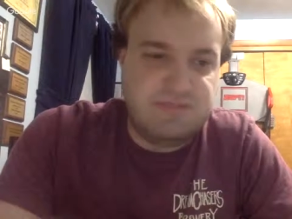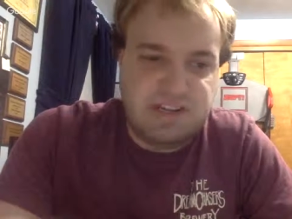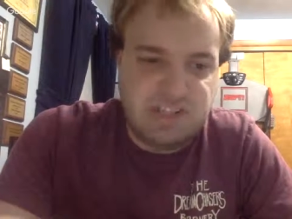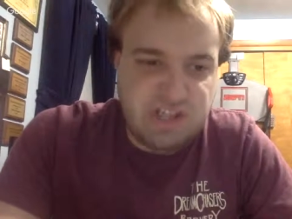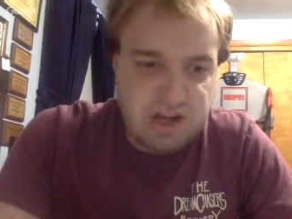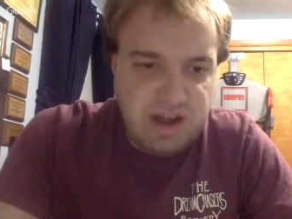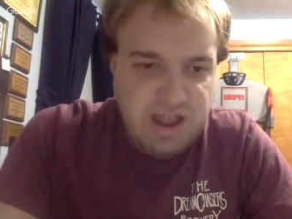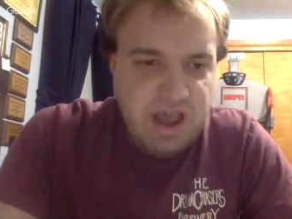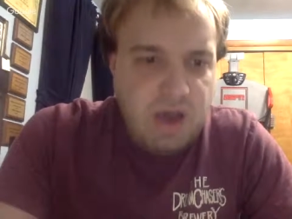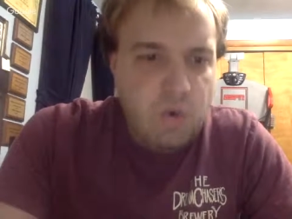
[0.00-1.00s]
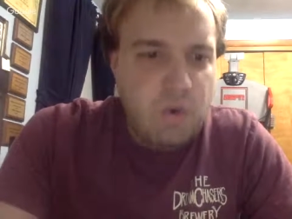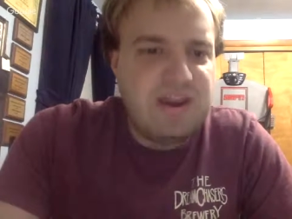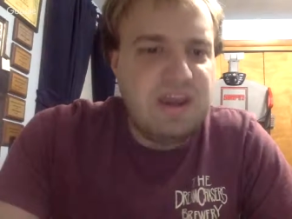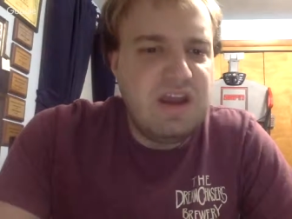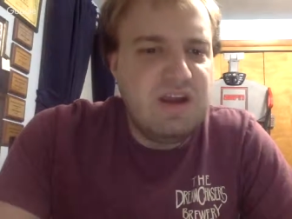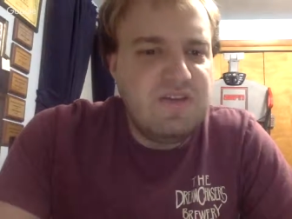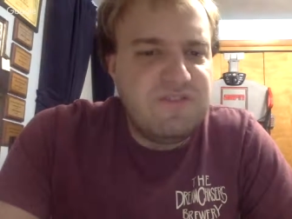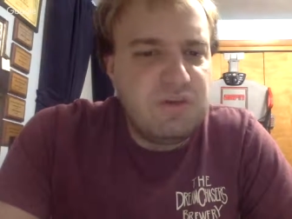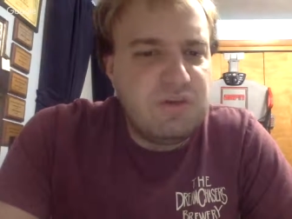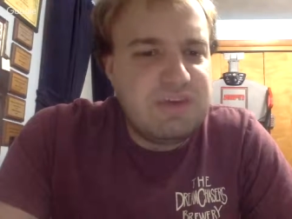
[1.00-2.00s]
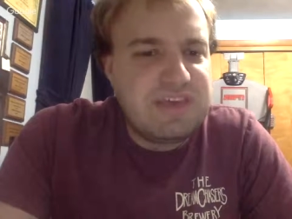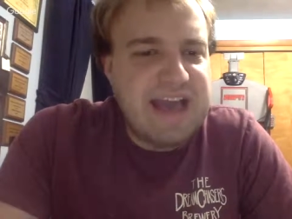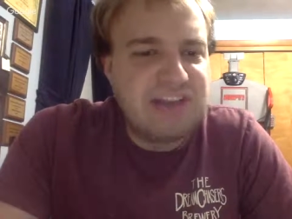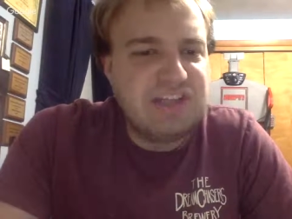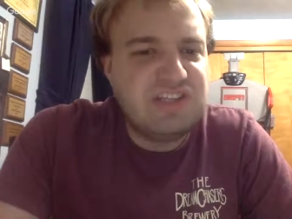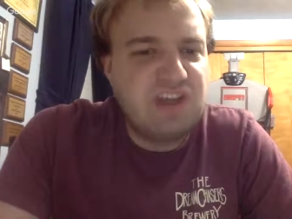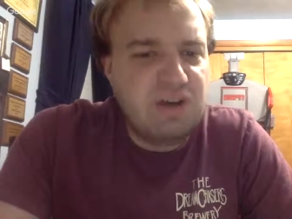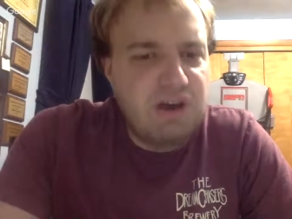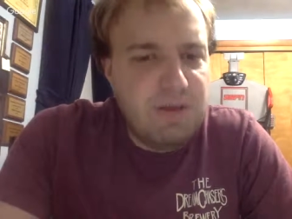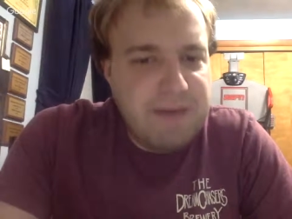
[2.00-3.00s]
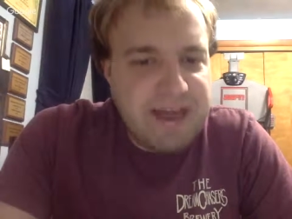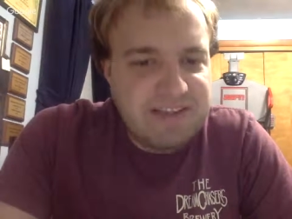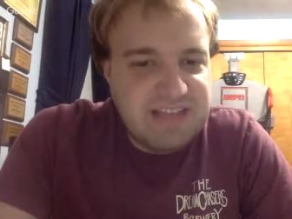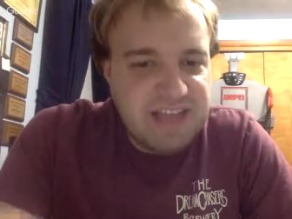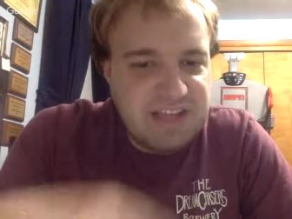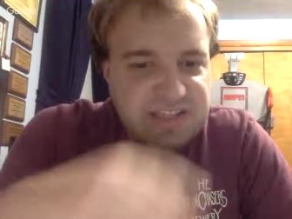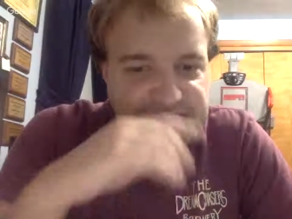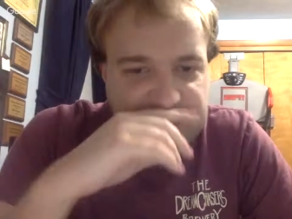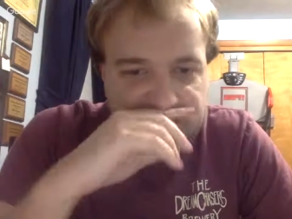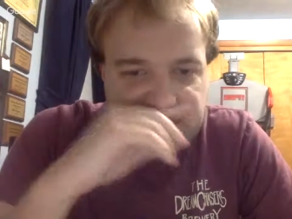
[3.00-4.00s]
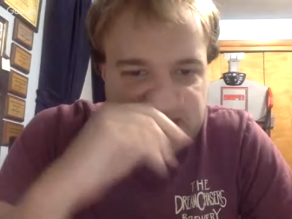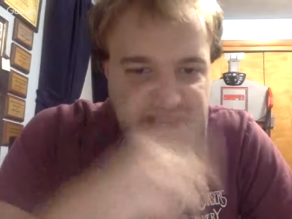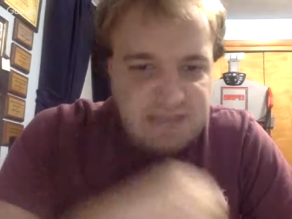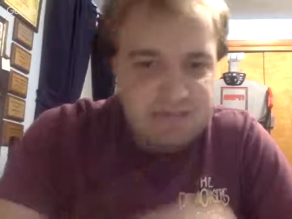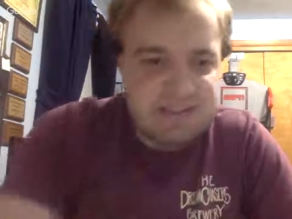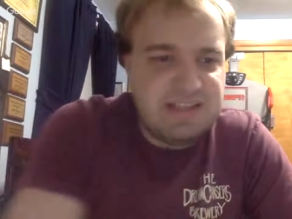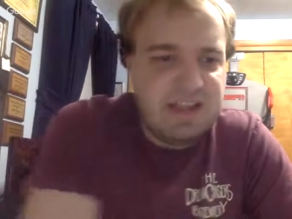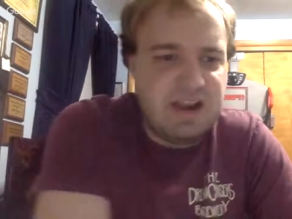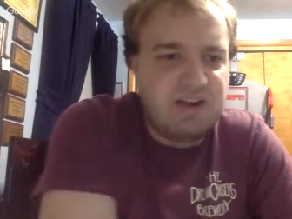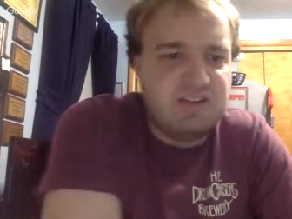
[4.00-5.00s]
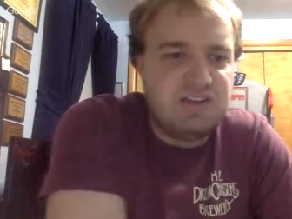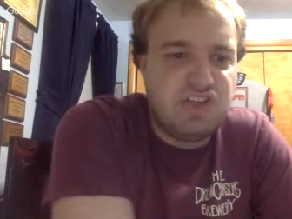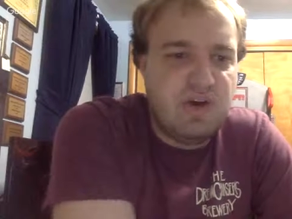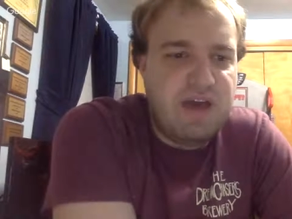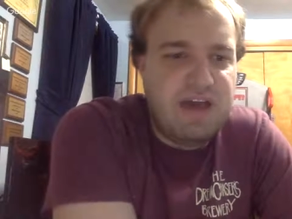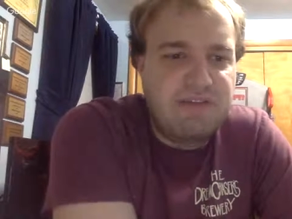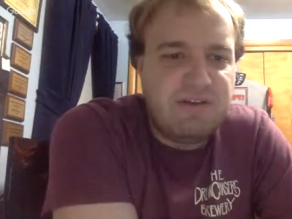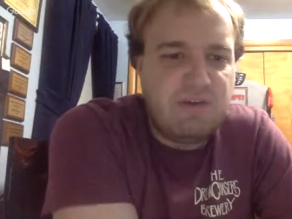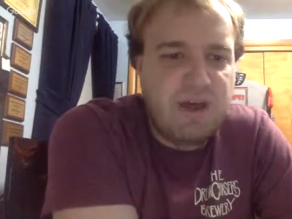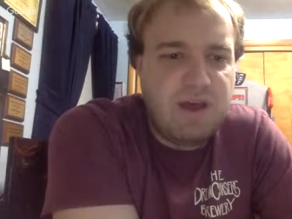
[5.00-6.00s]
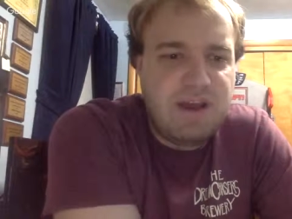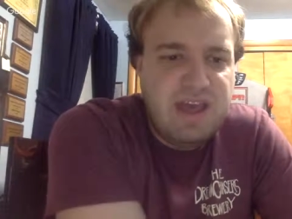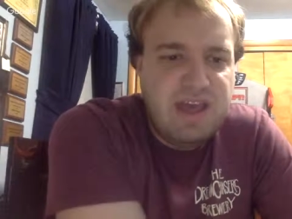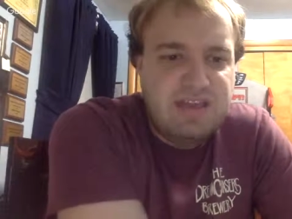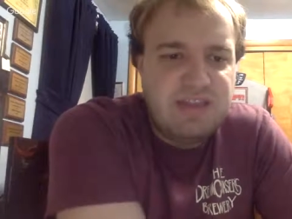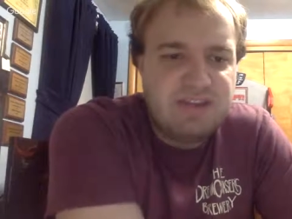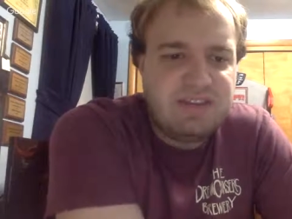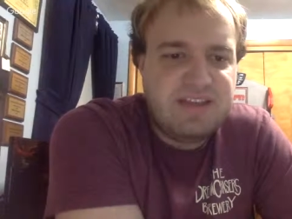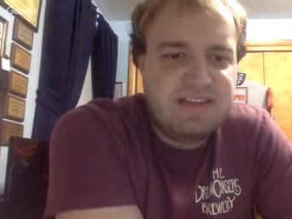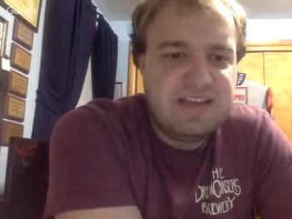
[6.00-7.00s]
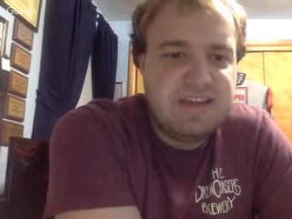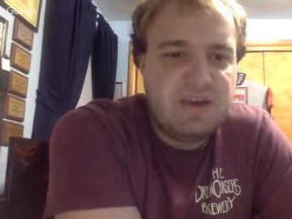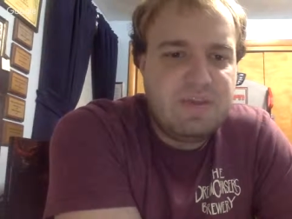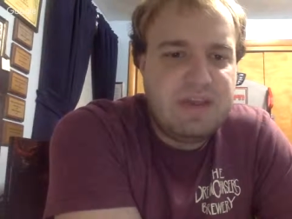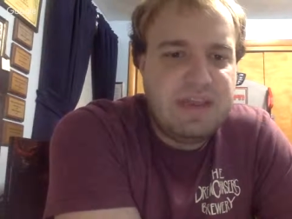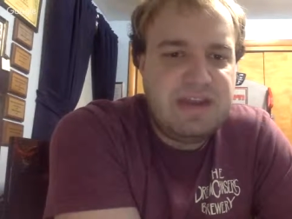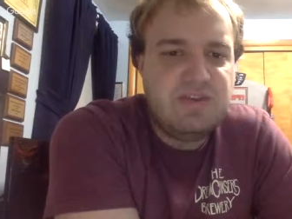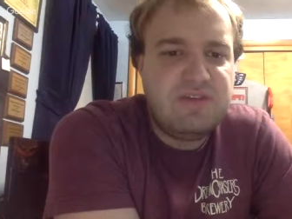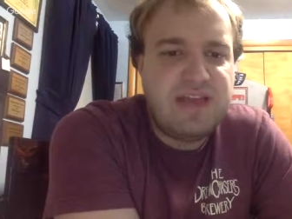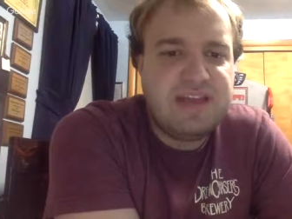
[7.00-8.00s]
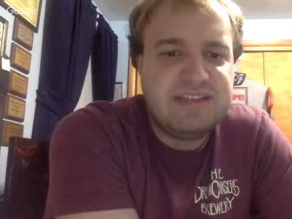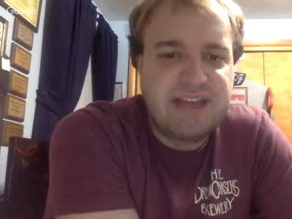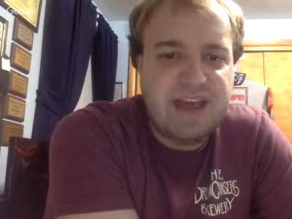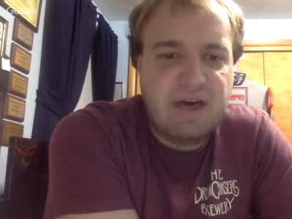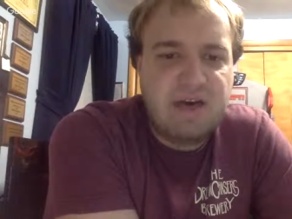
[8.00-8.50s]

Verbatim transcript: Not sure. We had an interview with Cassius Ohno backstage saying that he was there to show everyone the authentic European U K style.